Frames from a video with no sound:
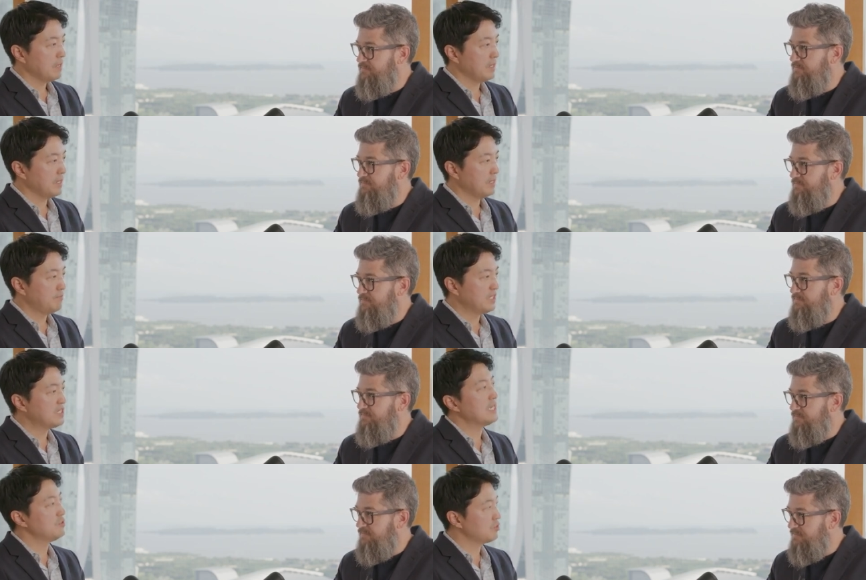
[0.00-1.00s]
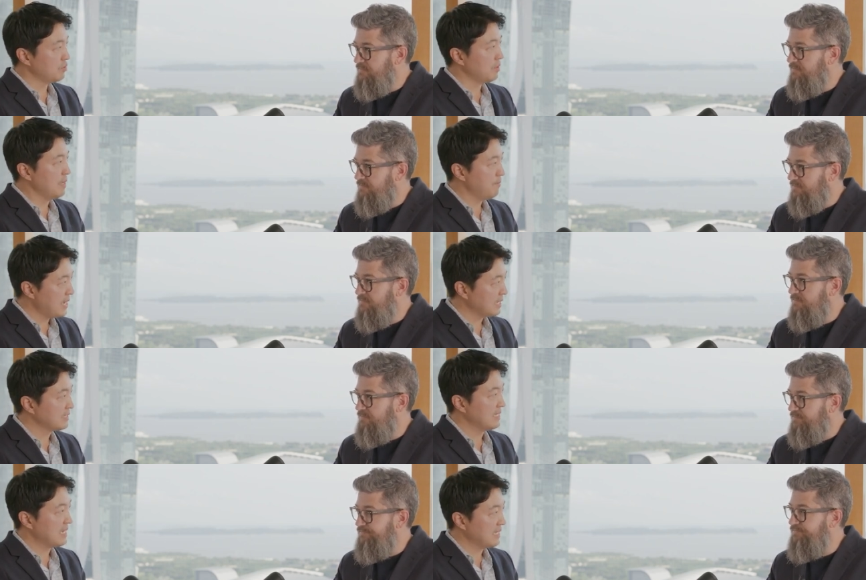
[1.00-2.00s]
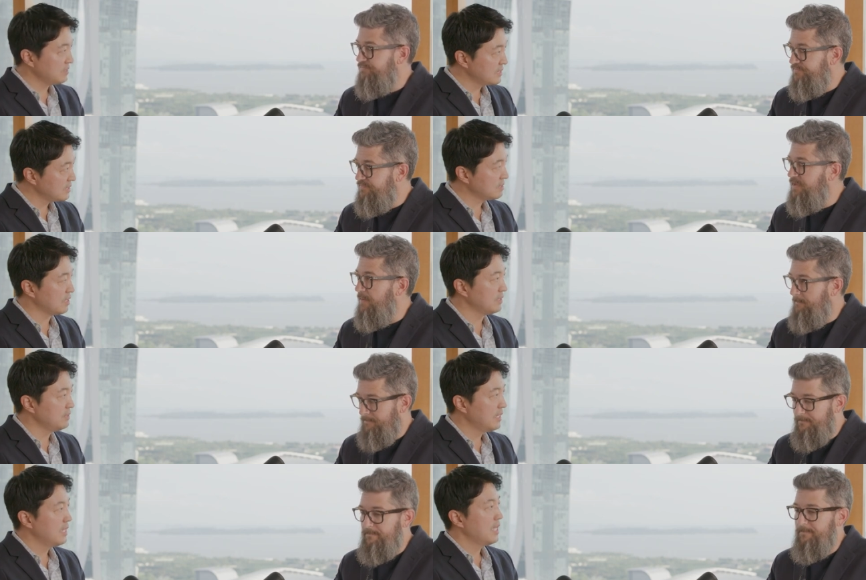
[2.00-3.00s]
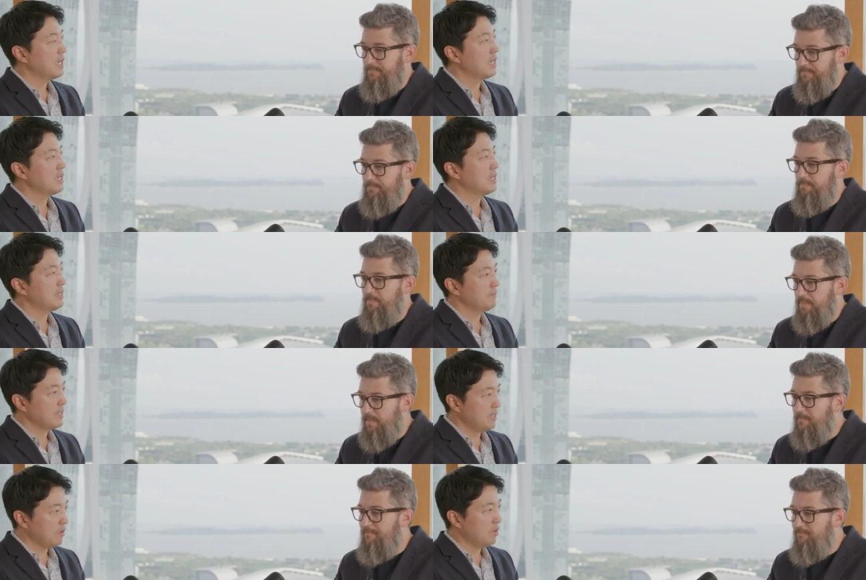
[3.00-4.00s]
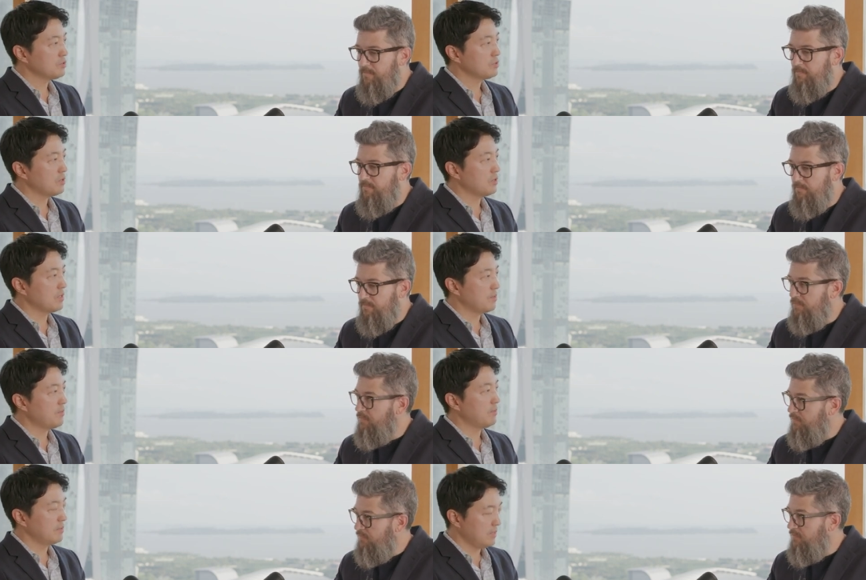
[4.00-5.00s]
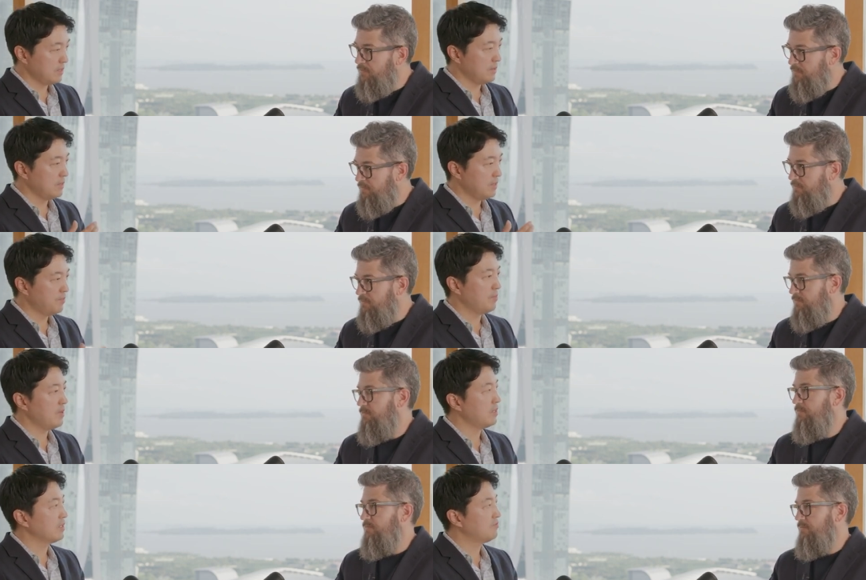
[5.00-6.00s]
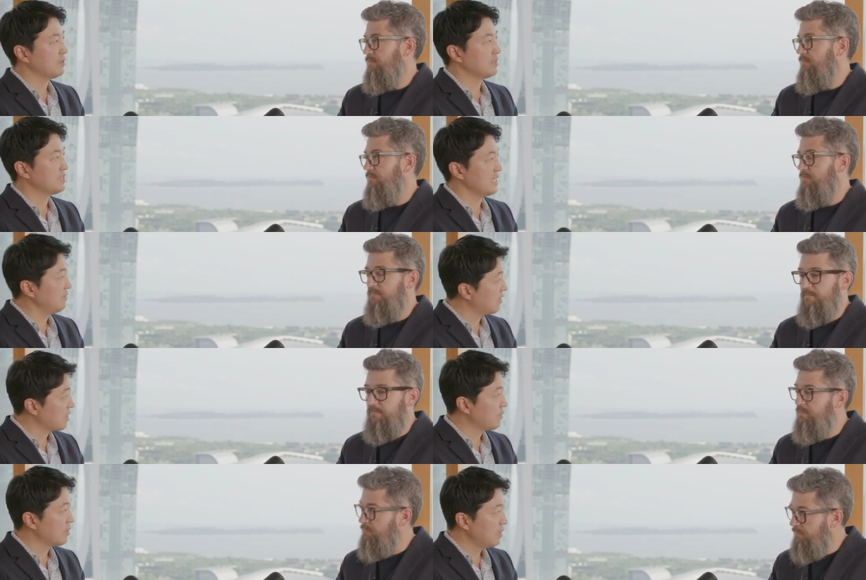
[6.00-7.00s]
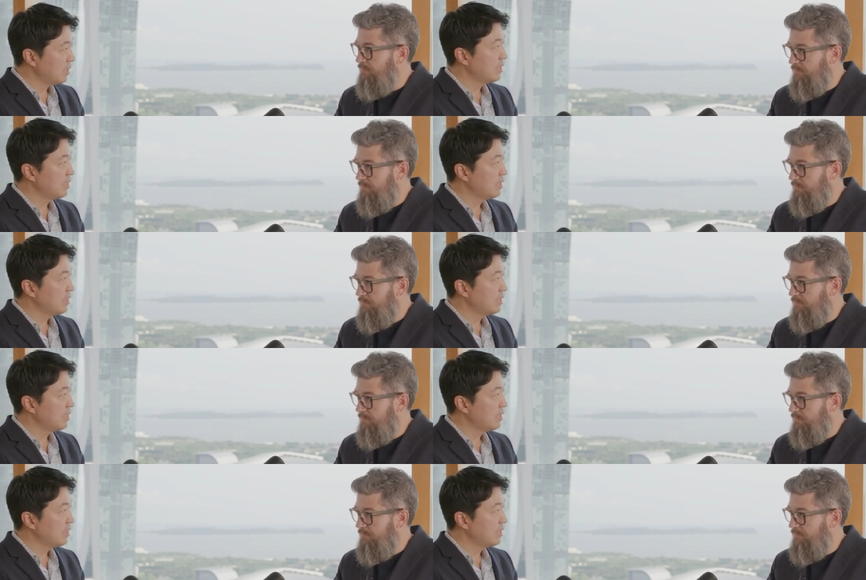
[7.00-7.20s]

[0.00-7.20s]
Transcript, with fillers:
Speaker 1: uh, potential impact analysis yep. done. Uh, and also they're, pre they're uh, preparing for the safe harbor